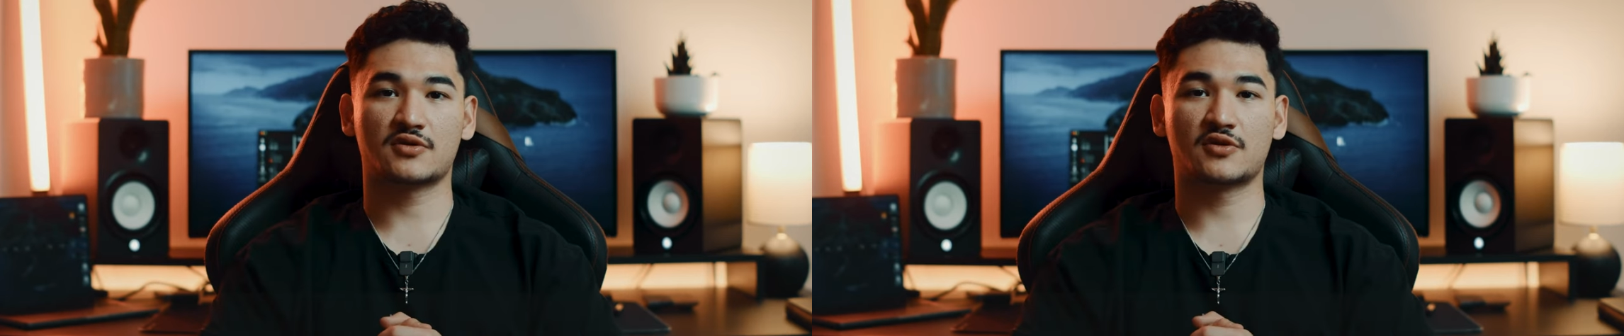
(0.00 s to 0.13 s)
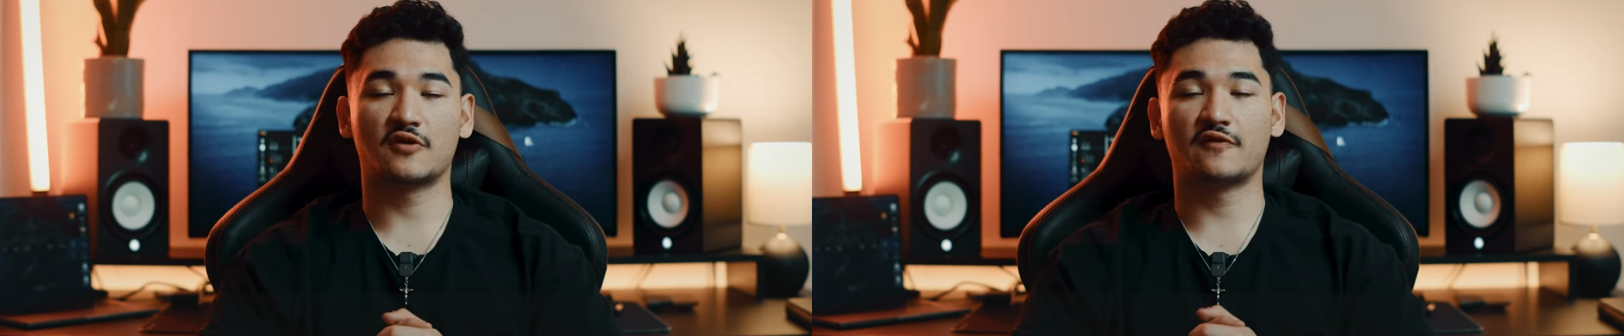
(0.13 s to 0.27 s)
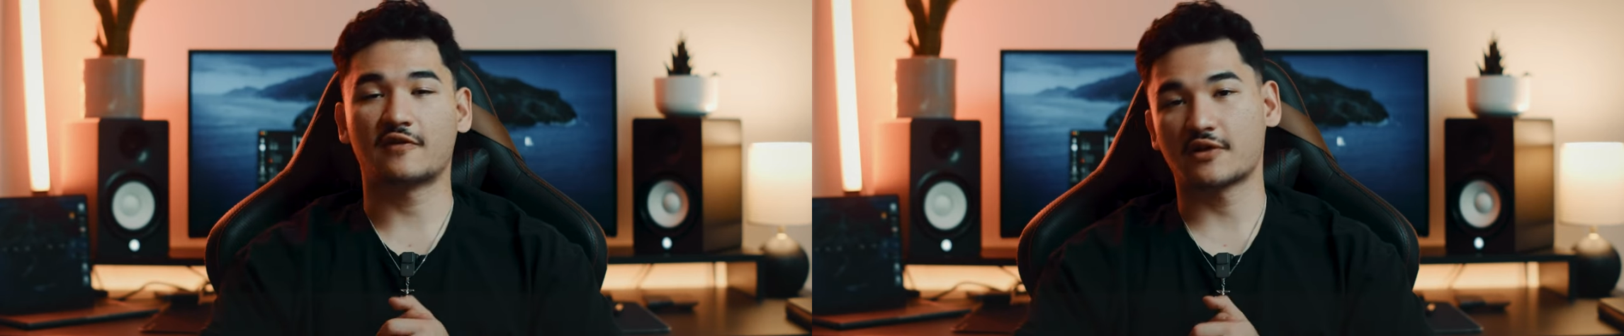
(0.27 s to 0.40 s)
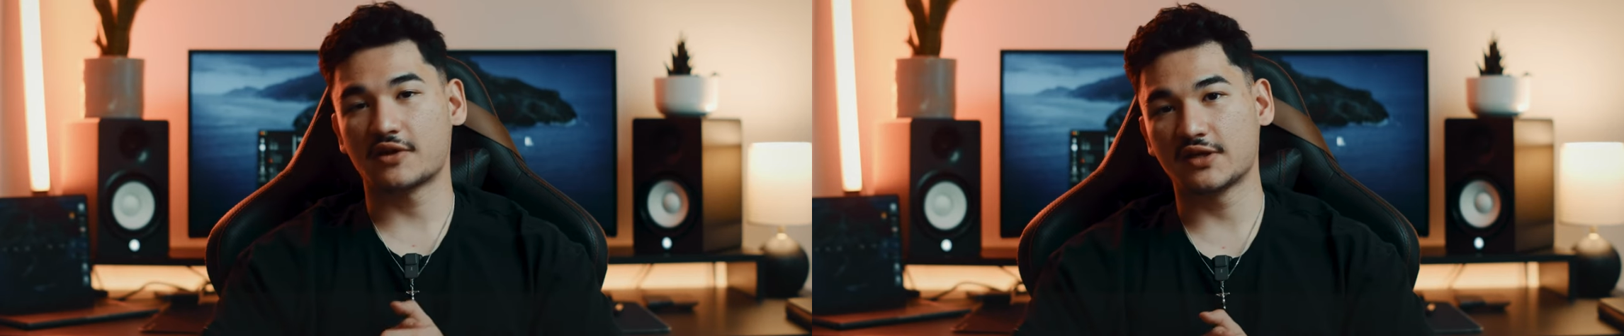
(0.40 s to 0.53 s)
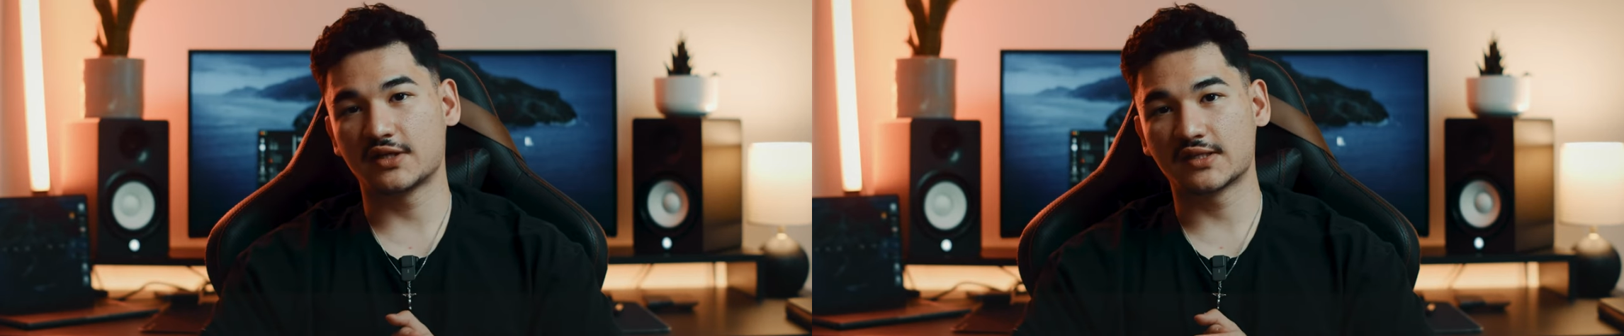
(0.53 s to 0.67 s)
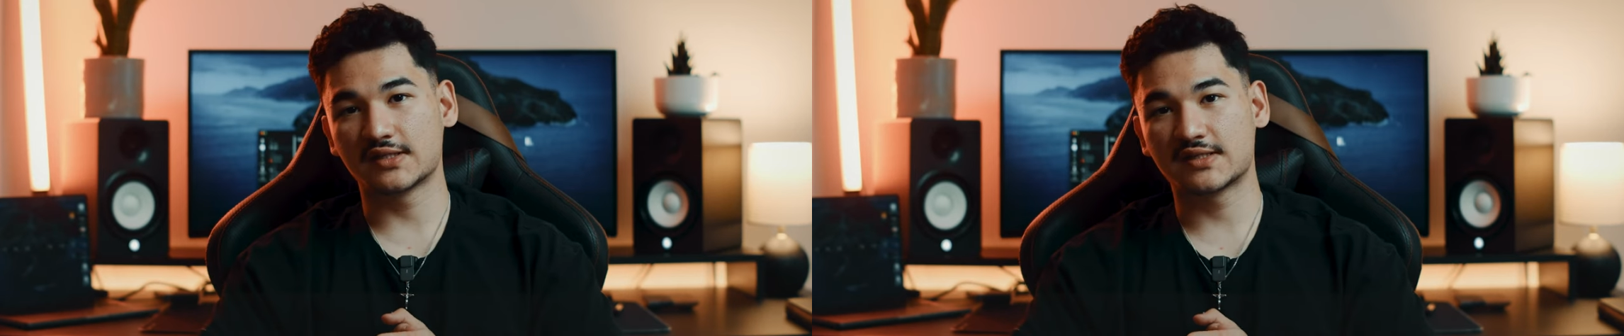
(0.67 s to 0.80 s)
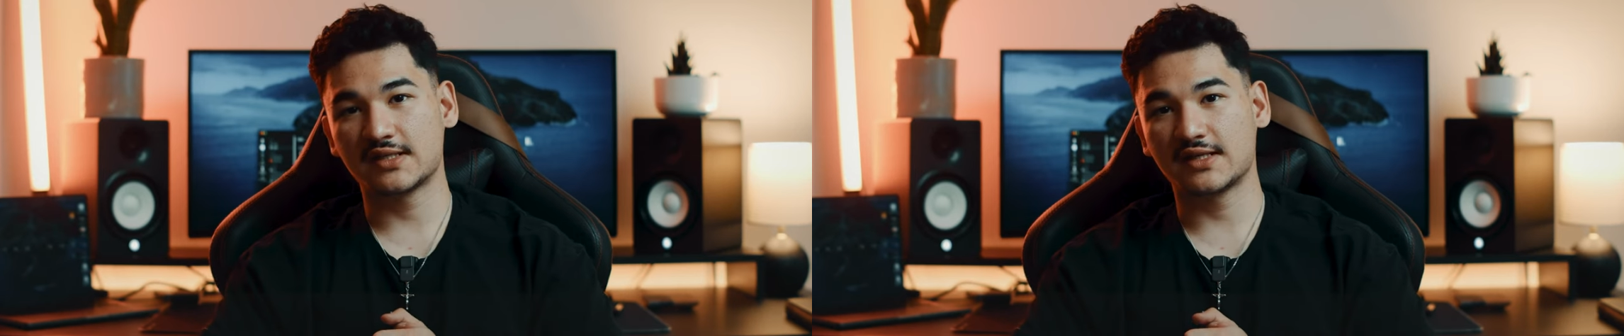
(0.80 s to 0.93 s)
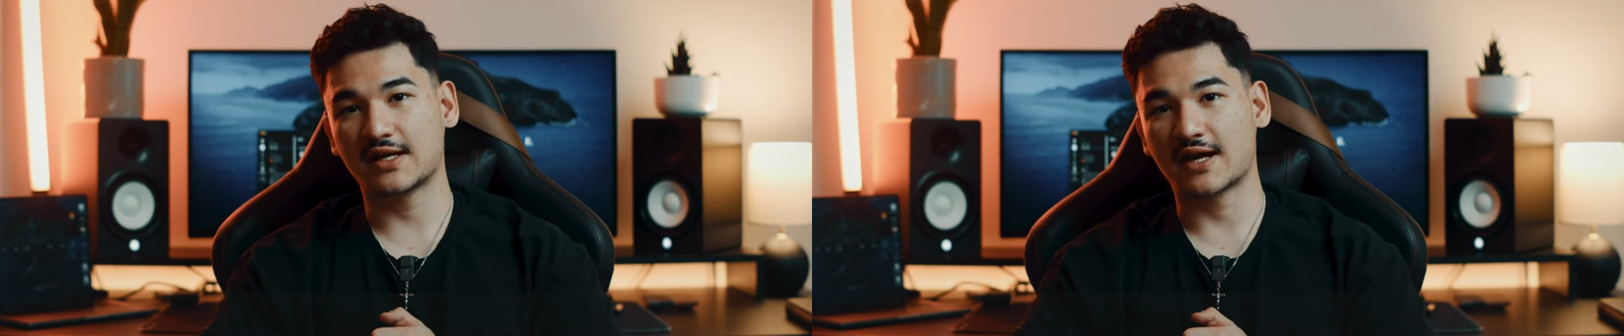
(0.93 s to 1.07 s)
So far you can
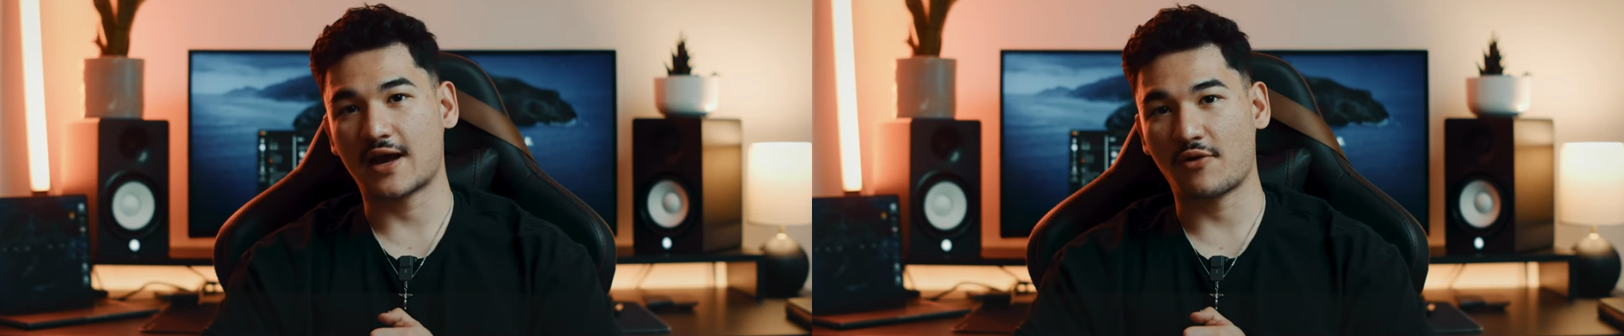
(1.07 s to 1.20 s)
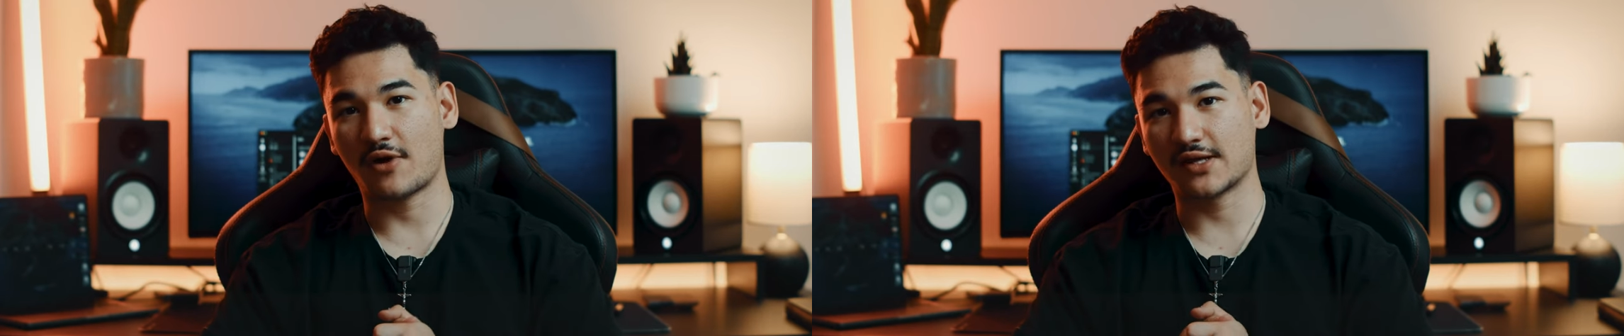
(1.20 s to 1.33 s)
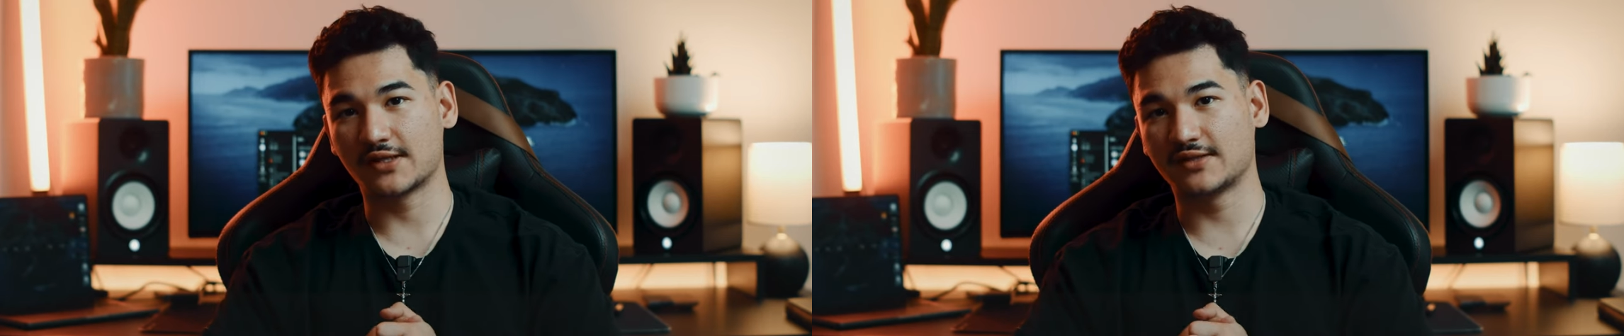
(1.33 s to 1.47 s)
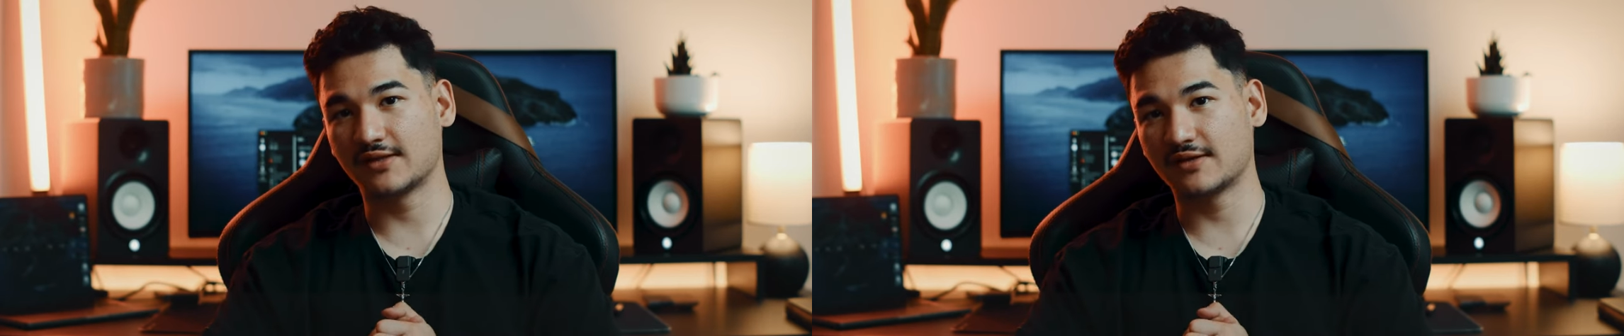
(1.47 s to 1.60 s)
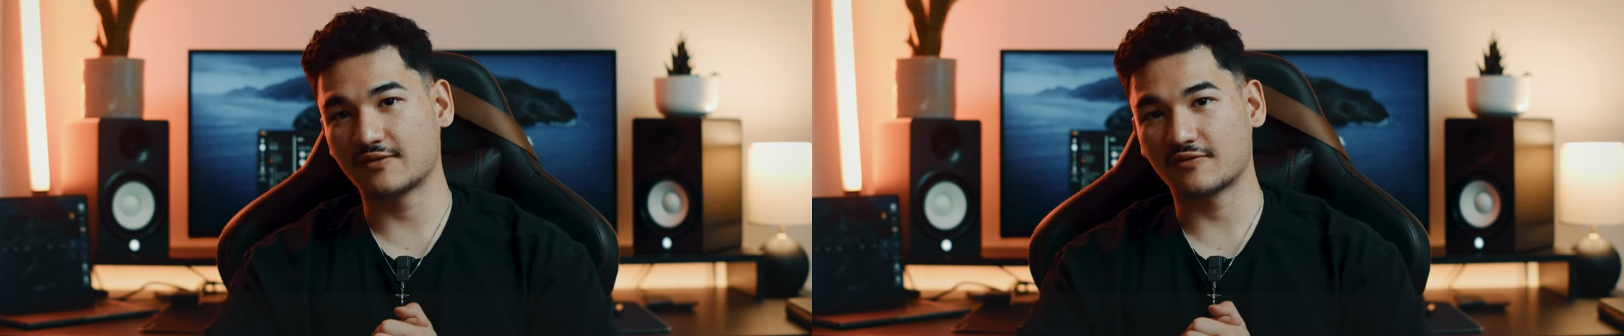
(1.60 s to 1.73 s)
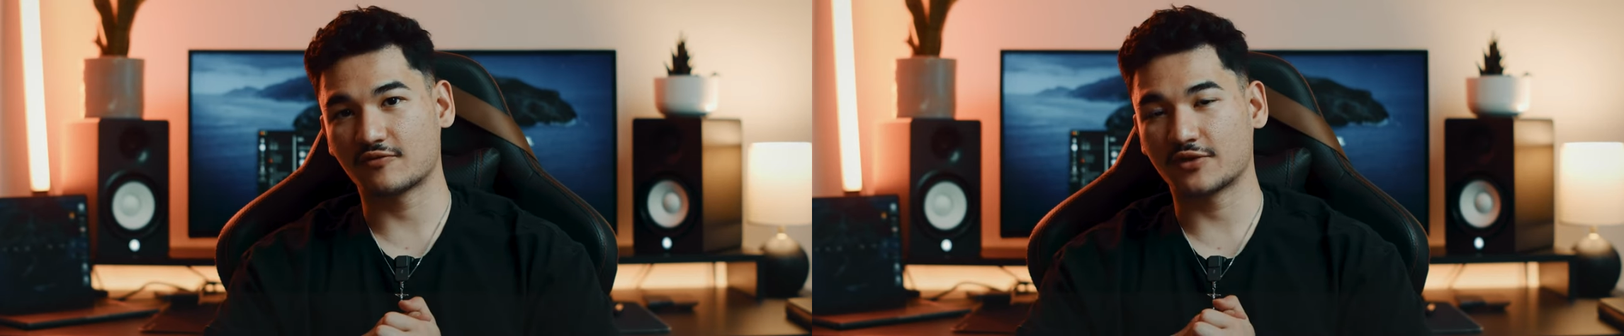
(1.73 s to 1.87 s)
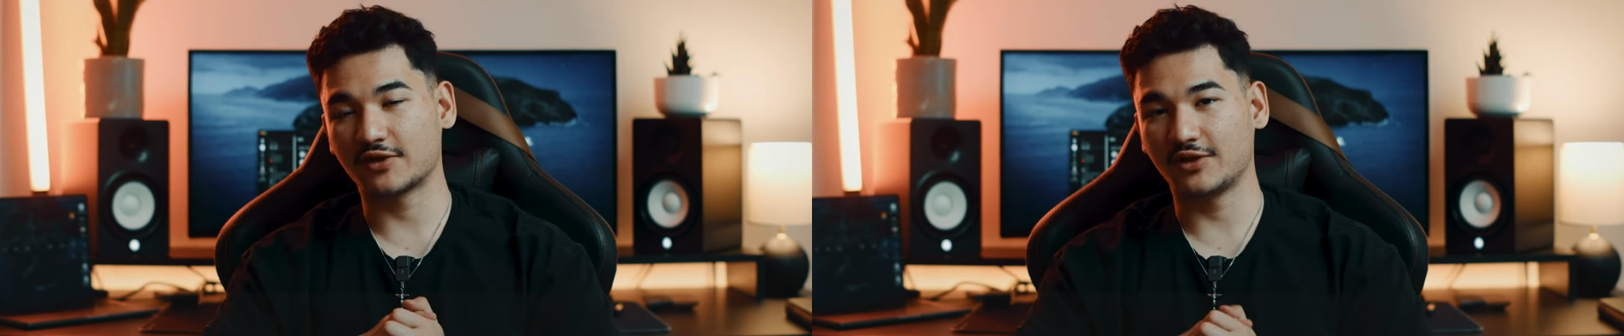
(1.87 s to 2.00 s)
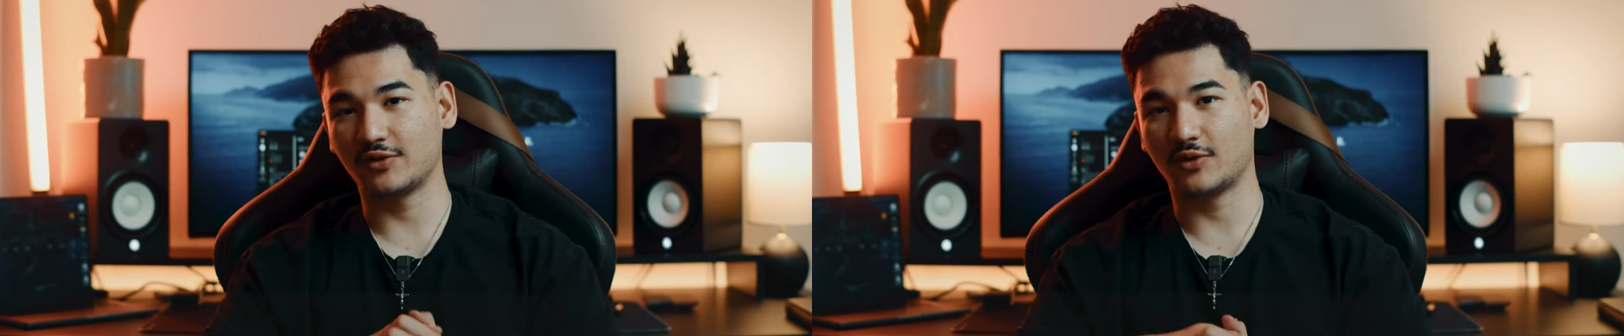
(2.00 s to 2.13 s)
see how I didn't
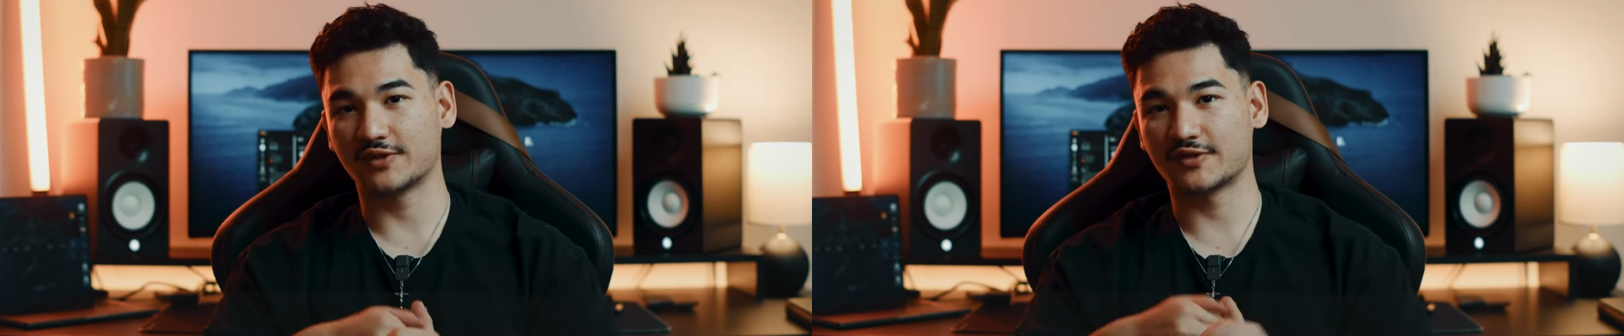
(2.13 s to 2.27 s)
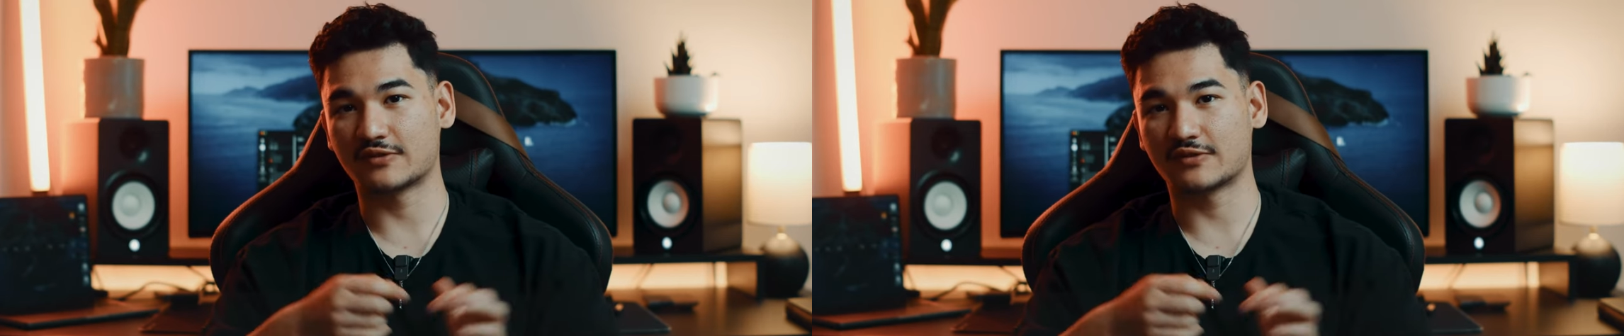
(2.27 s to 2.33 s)
really want